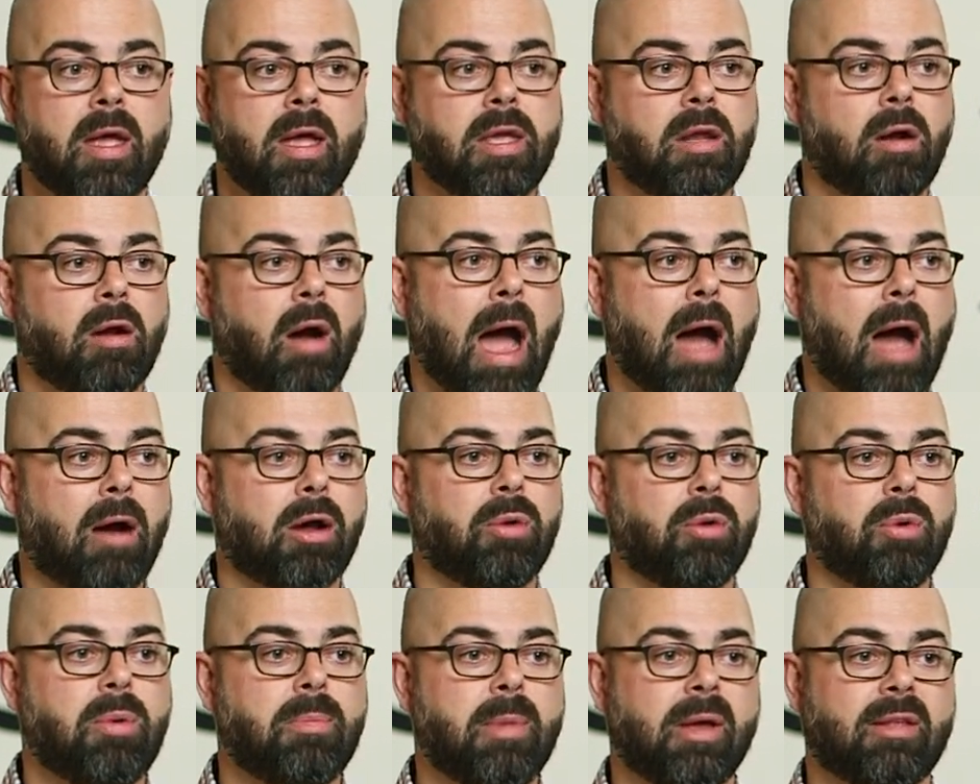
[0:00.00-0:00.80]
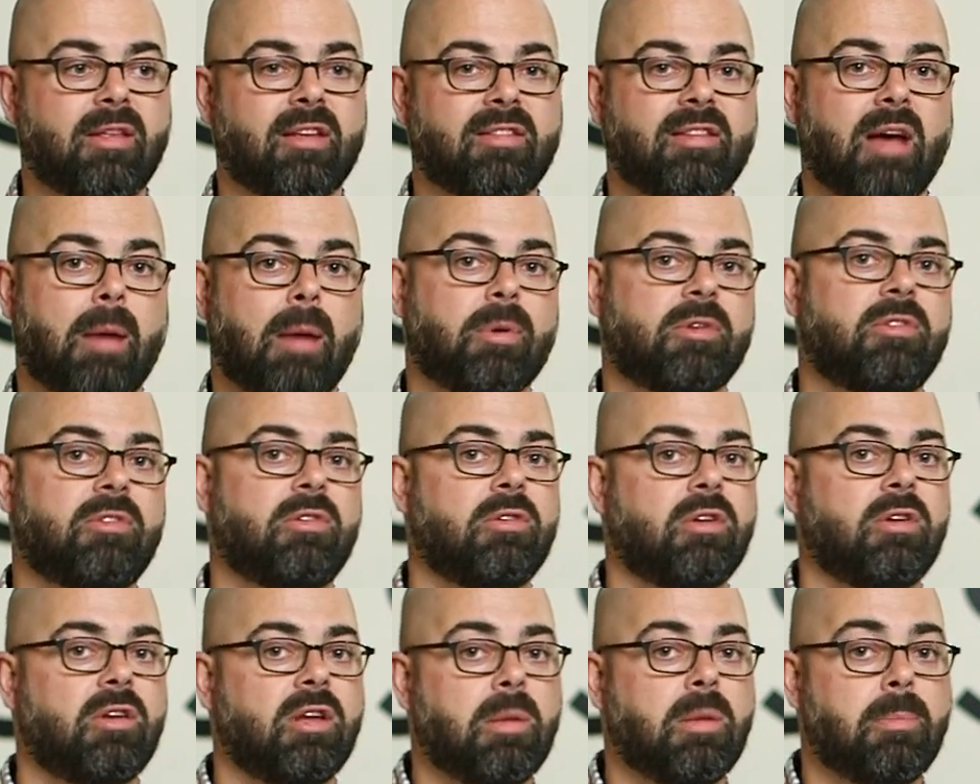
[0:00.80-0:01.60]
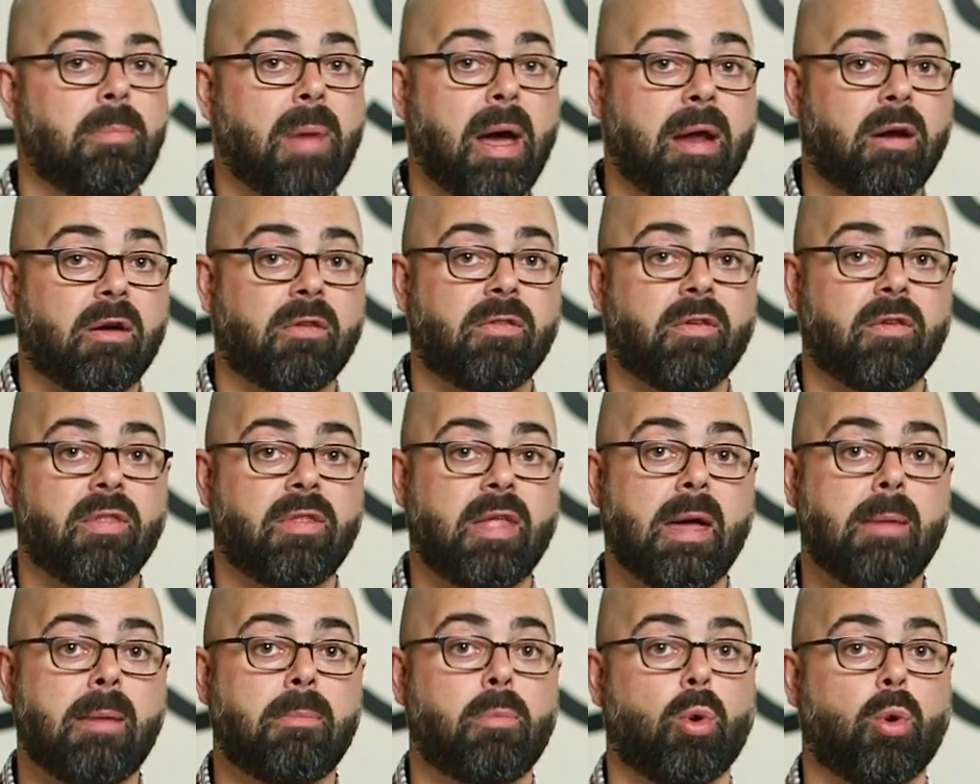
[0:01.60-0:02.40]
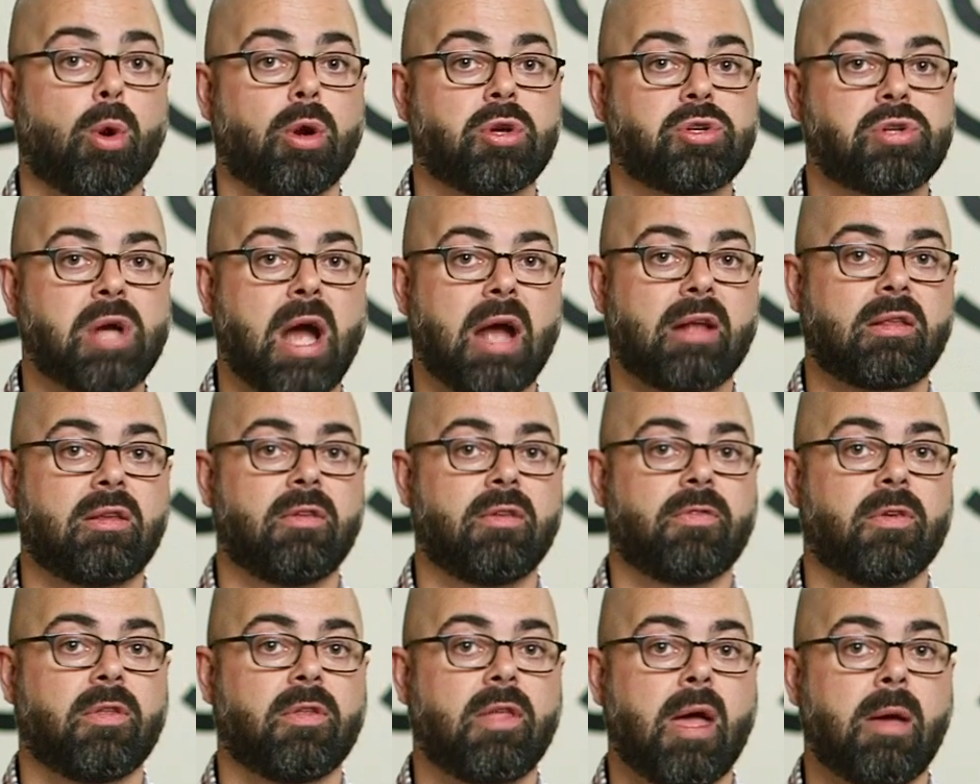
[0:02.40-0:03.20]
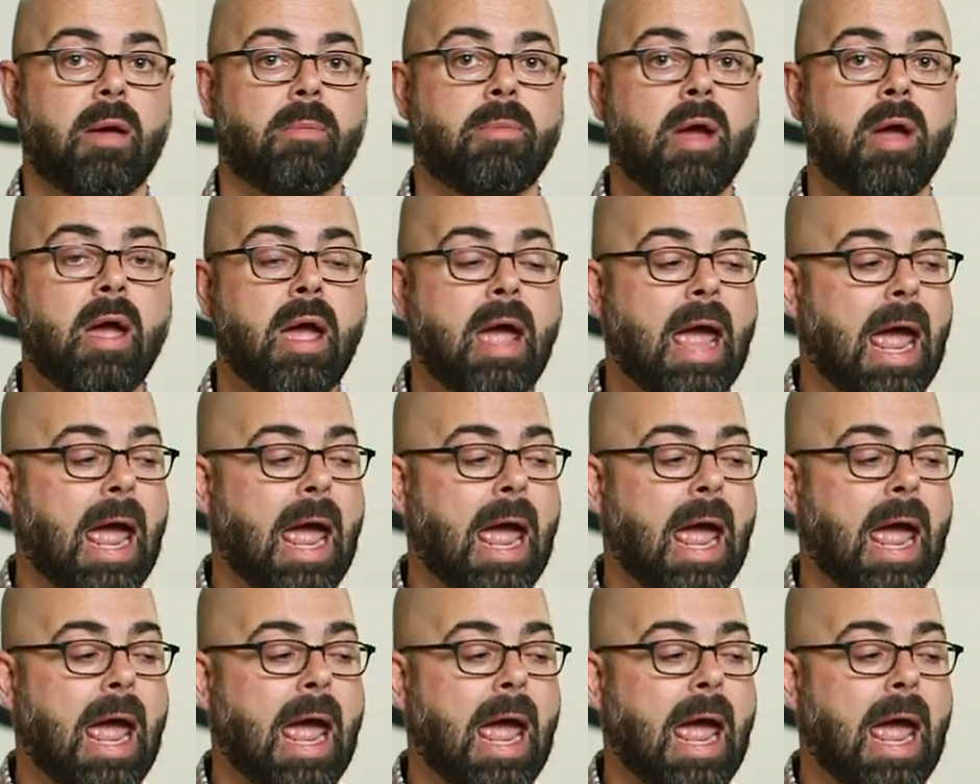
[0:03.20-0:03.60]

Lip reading: How can we make this opportunity better for them, more attractive for them?